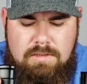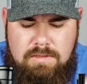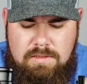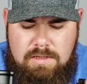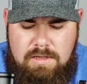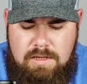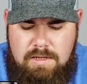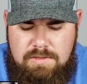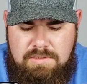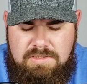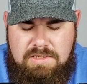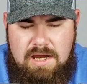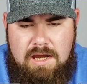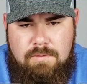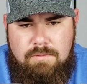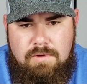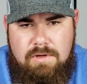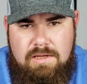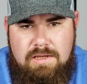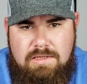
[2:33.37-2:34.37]
This
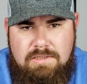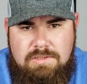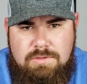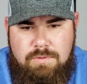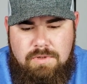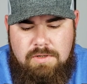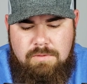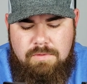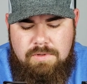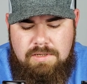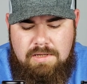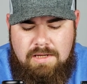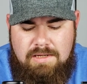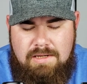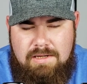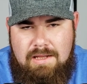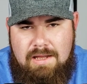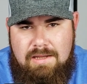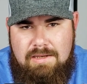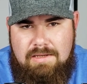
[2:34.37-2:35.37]
camera is
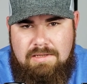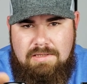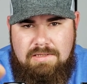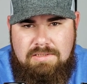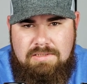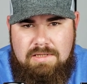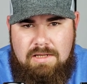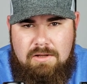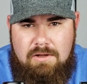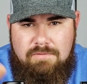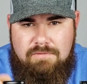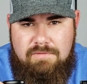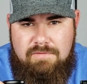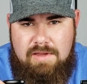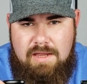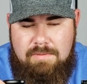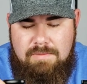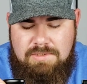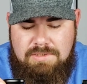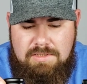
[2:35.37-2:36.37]
$21.99. That is off of
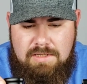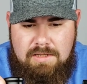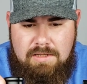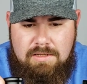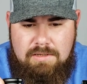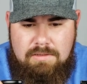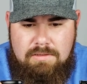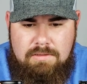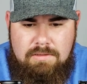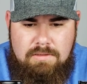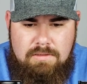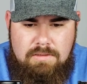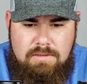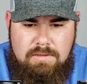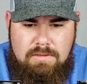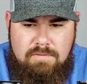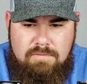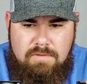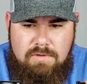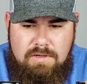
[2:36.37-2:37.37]
Amazon.
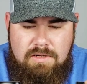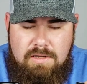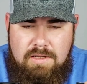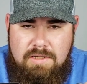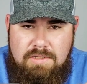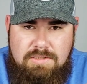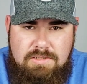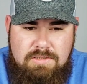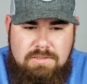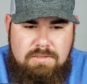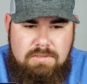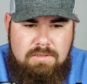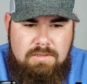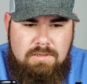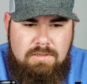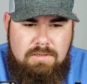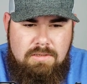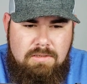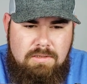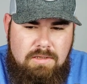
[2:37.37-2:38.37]
Very nice.
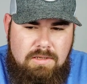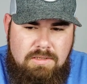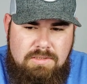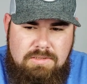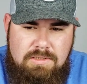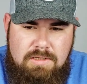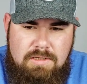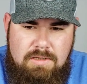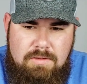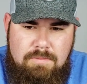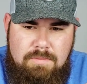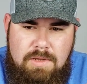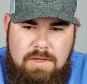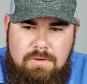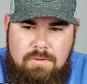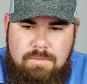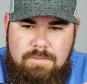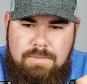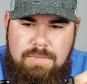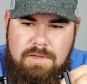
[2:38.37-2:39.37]
It's a
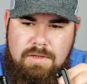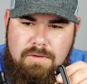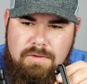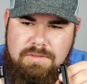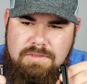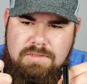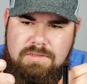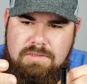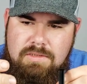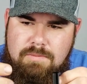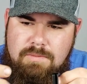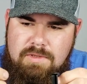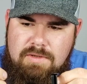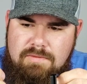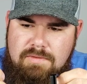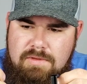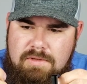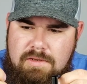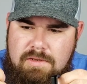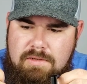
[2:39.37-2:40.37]
metal built. I
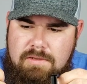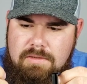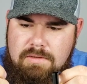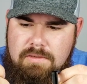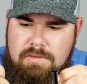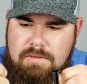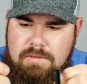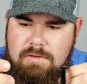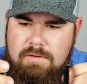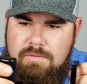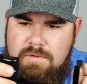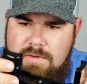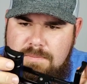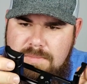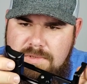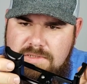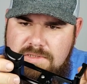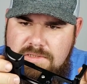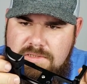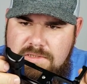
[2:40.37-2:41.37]
believe the
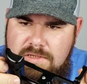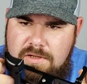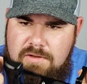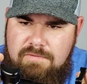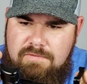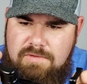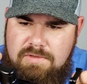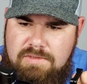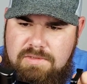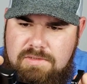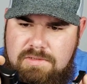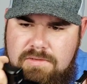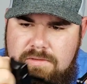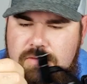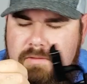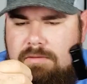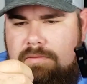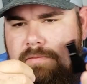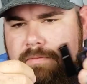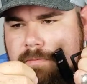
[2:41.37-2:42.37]
grip itself
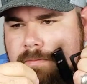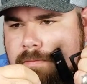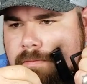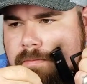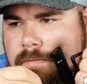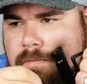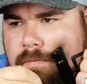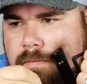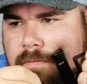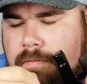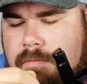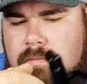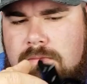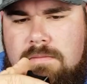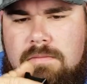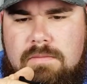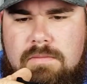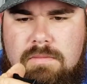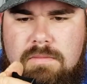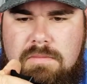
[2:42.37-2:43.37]
is.
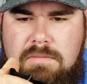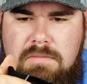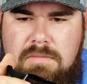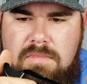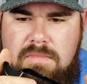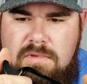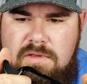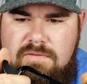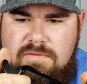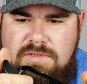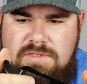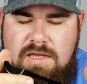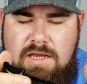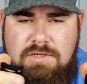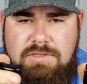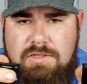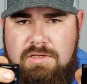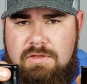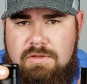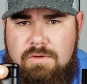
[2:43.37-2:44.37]
I believe it's
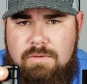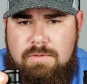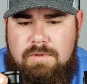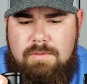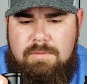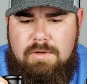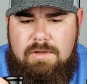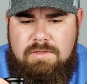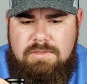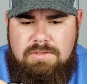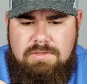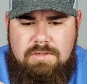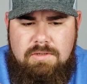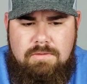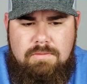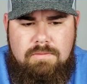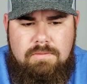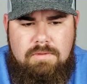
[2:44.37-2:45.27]
actually aluminum also.